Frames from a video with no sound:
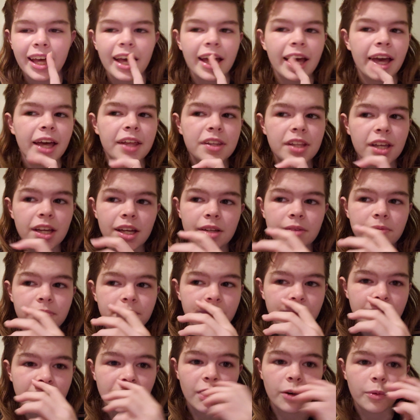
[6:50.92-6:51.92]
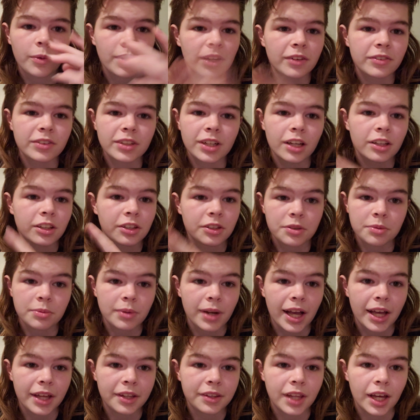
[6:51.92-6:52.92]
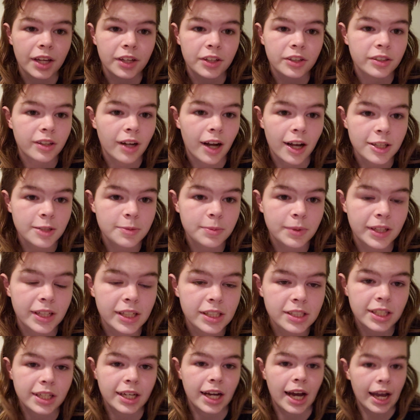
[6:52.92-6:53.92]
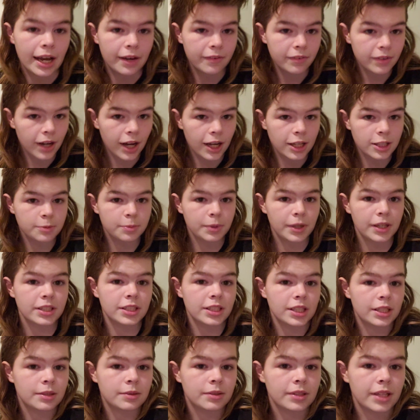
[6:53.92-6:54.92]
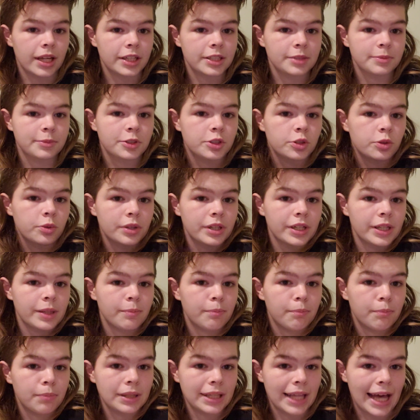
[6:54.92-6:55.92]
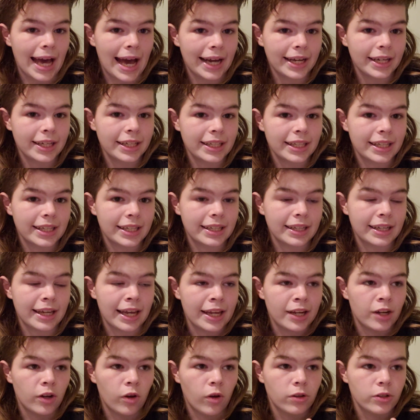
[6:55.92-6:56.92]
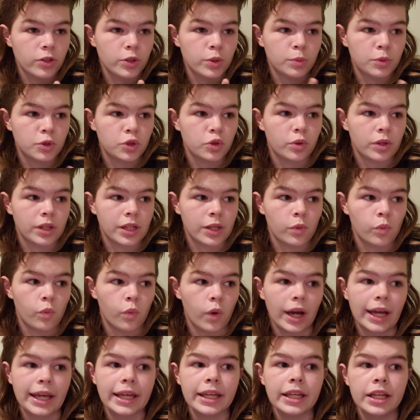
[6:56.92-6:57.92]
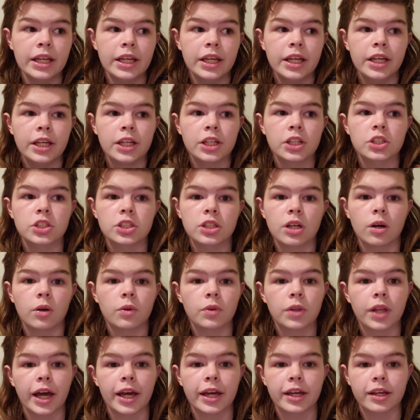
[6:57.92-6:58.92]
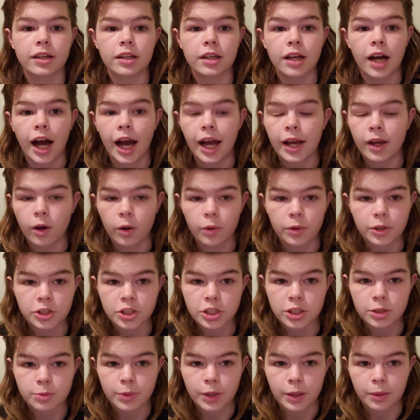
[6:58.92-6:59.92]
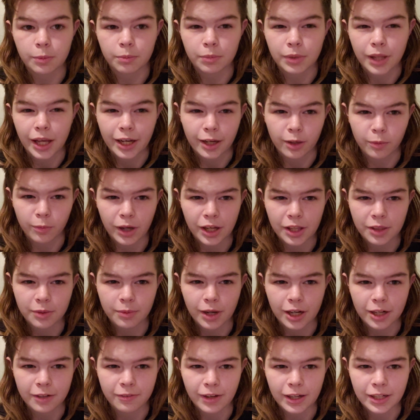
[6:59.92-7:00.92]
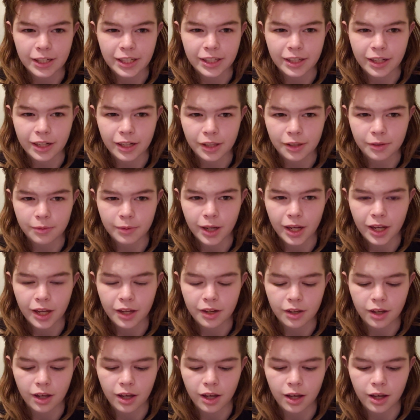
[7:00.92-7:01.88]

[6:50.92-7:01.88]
And then, whatever color thread that your cosplay is. Like, I have a cosplay that is majority black and also majority white. So, like, I always just bring black and white thread if I need any thread.